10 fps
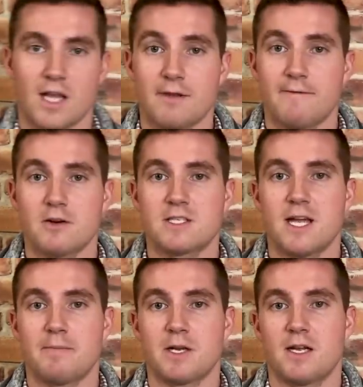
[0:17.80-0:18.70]
the first
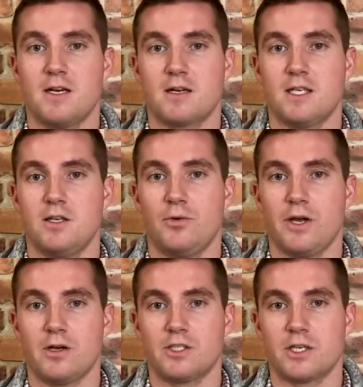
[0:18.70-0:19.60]
step in conducting due
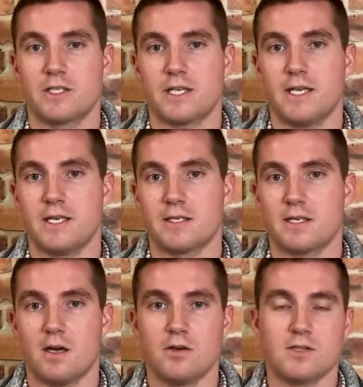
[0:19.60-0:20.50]
diligence is
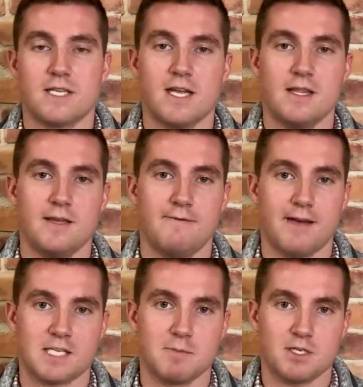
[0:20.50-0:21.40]
to understand the
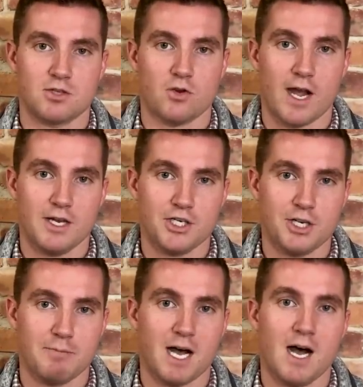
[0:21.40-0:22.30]
investment strategy
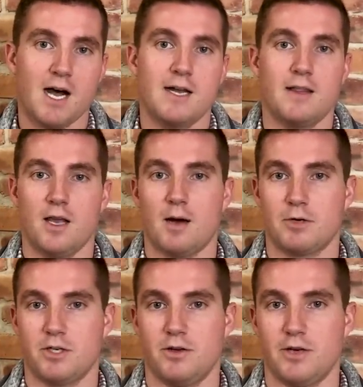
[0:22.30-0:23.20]
behind the
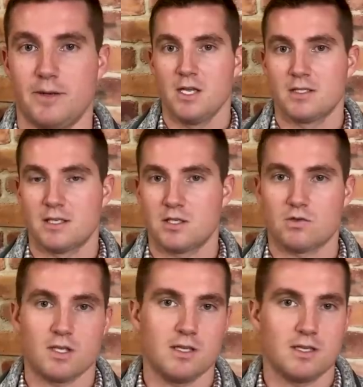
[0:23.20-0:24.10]
opportunity. So this is
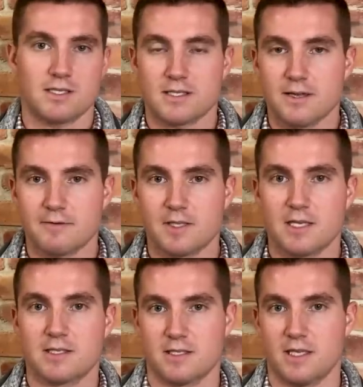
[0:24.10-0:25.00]
really the sniff
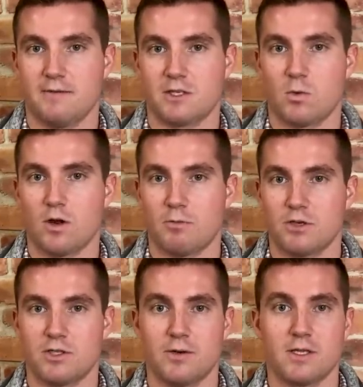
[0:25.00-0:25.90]
test to see if it's worth
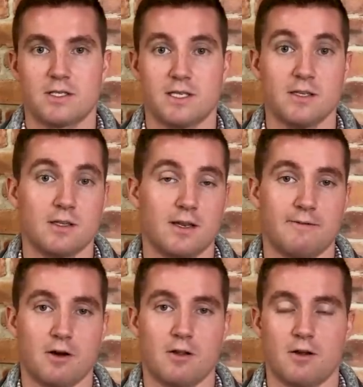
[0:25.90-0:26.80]
pursuing this deal any
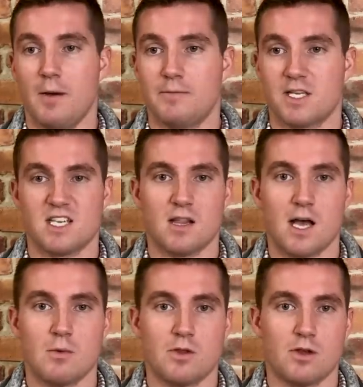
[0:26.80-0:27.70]
further. Does it
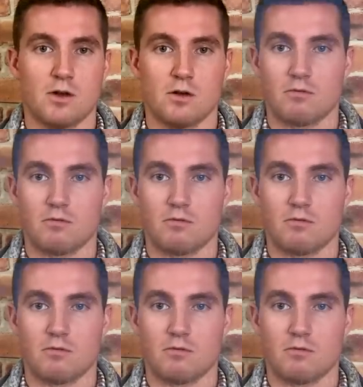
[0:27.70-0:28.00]
align with your